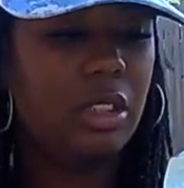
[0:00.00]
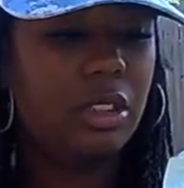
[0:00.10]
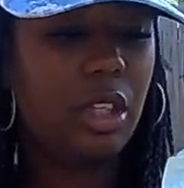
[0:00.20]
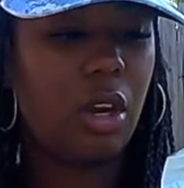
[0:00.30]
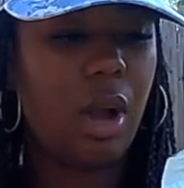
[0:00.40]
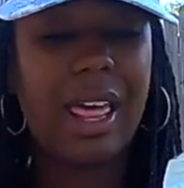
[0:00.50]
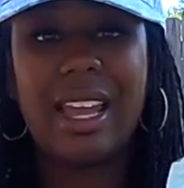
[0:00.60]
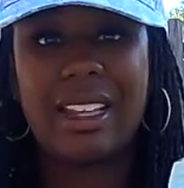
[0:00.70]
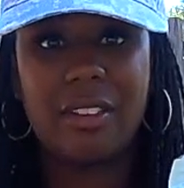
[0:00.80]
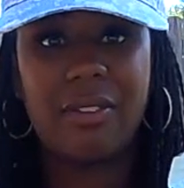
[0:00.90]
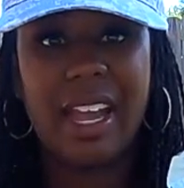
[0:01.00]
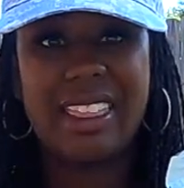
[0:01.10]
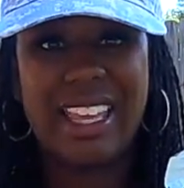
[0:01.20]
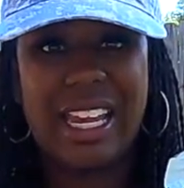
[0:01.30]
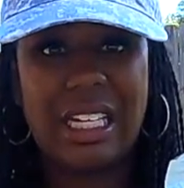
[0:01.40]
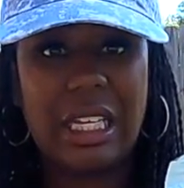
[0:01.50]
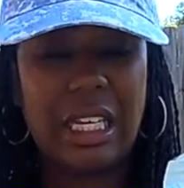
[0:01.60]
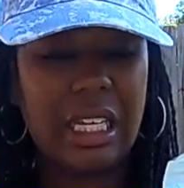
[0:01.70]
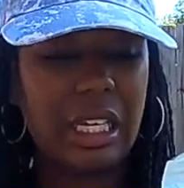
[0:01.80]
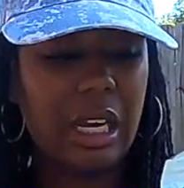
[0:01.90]
So I like the fact that
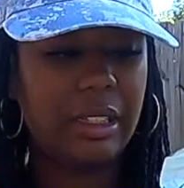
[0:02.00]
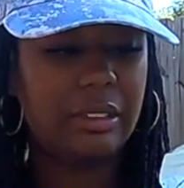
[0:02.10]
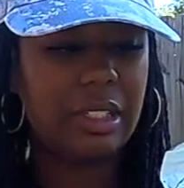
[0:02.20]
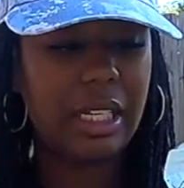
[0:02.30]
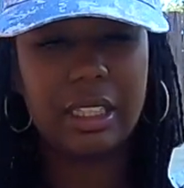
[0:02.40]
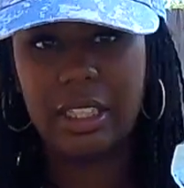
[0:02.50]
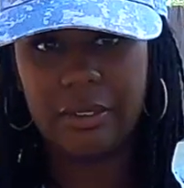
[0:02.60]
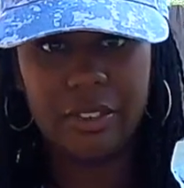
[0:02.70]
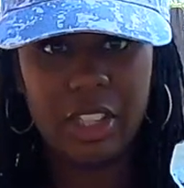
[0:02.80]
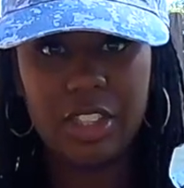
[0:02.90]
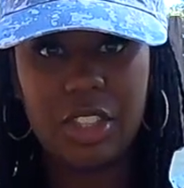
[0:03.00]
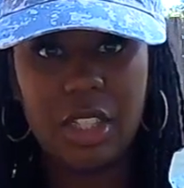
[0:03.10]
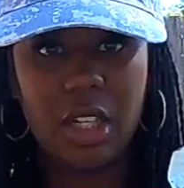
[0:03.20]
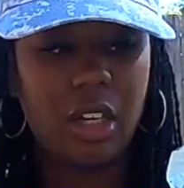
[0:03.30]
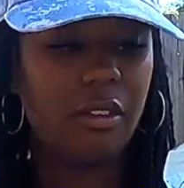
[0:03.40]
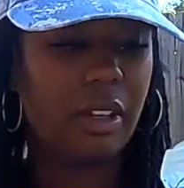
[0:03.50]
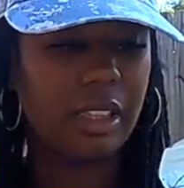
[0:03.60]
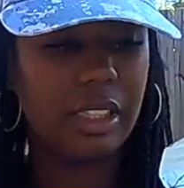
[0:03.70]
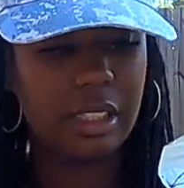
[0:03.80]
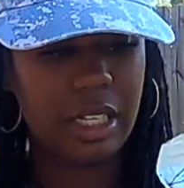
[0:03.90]
he gives like the definition of
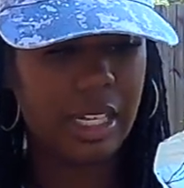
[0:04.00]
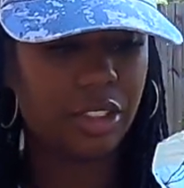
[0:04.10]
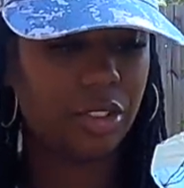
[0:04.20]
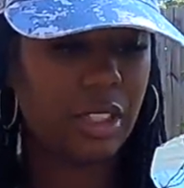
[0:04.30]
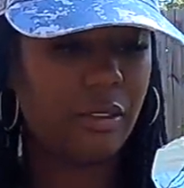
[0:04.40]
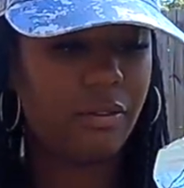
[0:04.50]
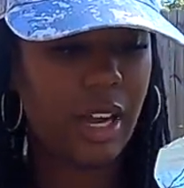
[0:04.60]
like the nitrogen,